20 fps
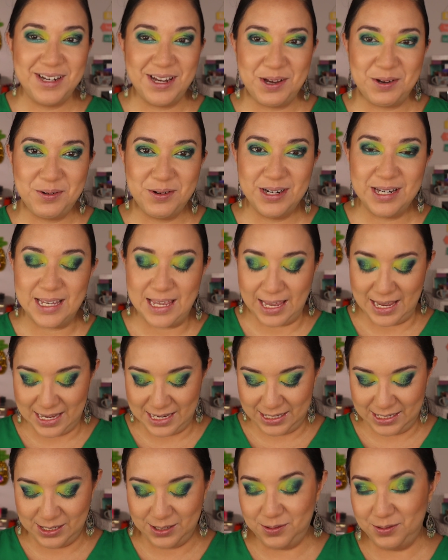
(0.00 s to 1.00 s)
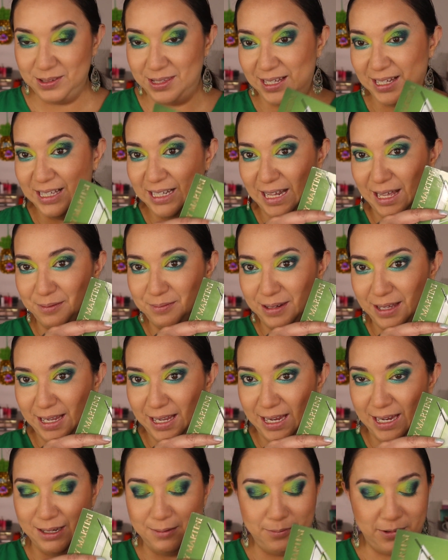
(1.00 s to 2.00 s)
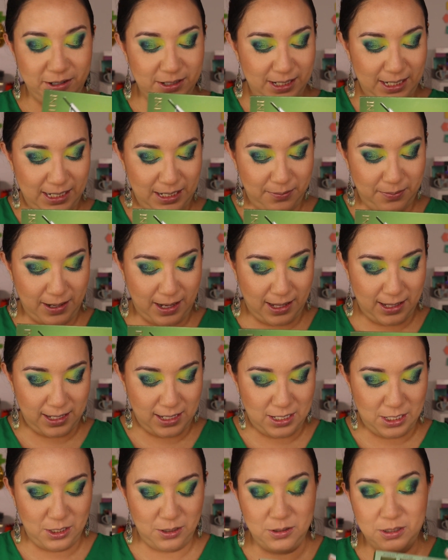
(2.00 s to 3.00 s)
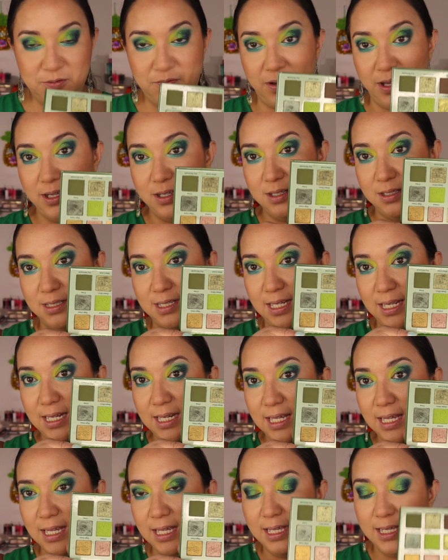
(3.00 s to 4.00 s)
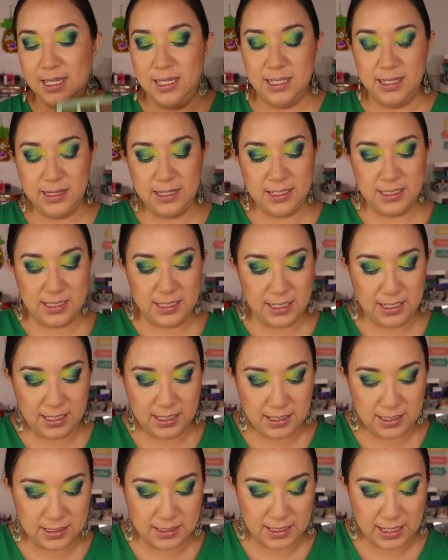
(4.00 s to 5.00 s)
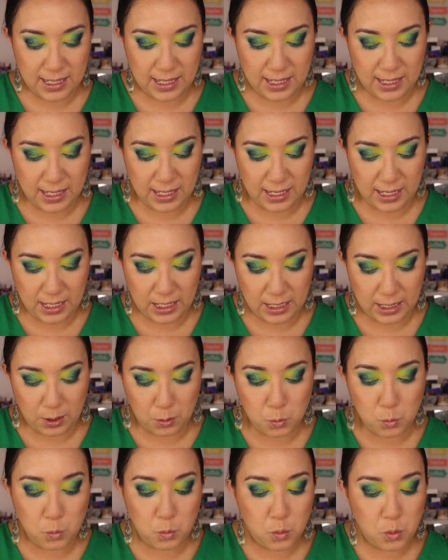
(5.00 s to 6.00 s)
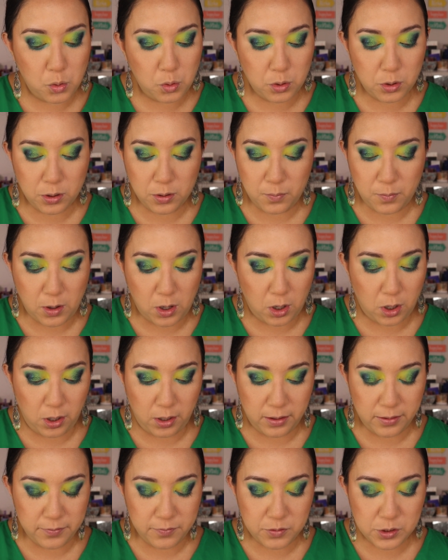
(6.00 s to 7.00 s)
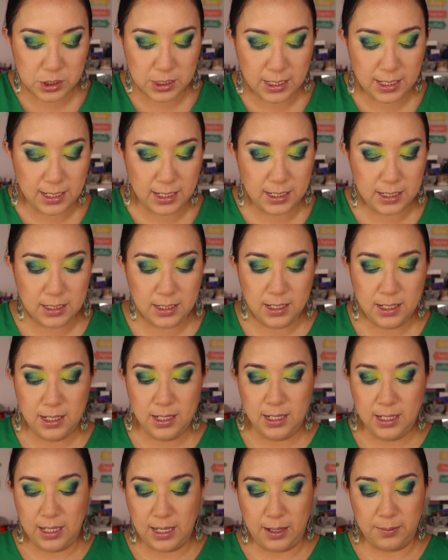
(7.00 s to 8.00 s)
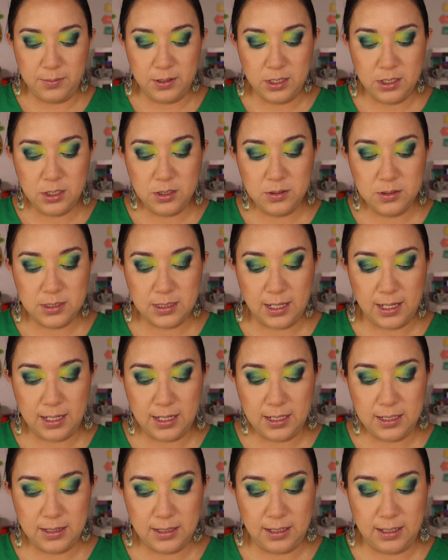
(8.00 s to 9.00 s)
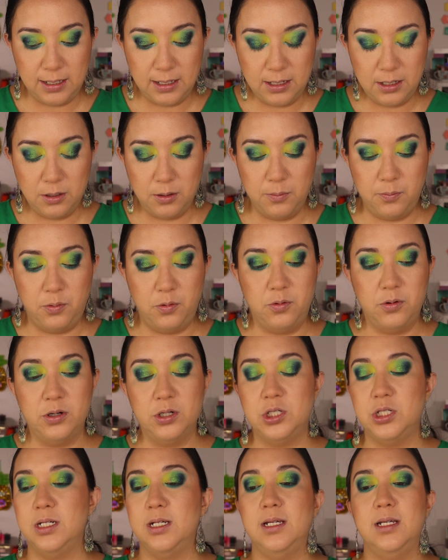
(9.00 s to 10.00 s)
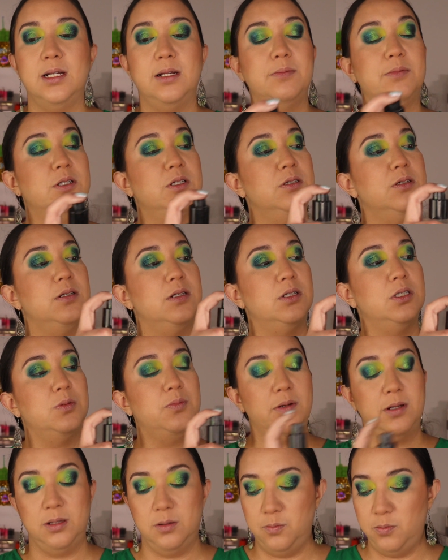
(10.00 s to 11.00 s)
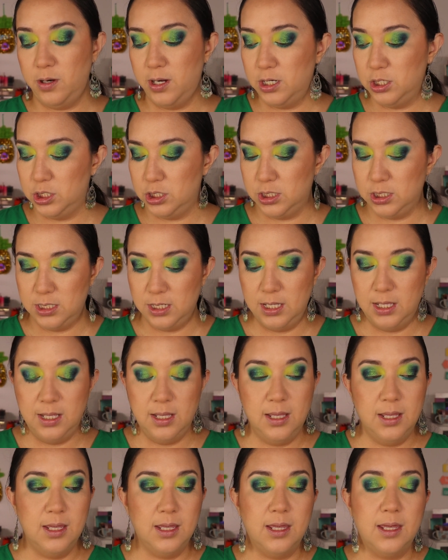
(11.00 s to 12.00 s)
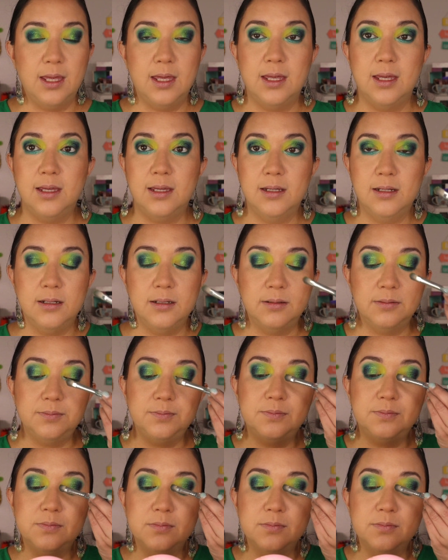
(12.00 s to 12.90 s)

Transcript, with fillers: Now I wanna get into the Glamlite Martini palette and use Vacatini. This is a like warm olive shade. I'm gonna use that in the inner portion. I'm just gonna spray the brush and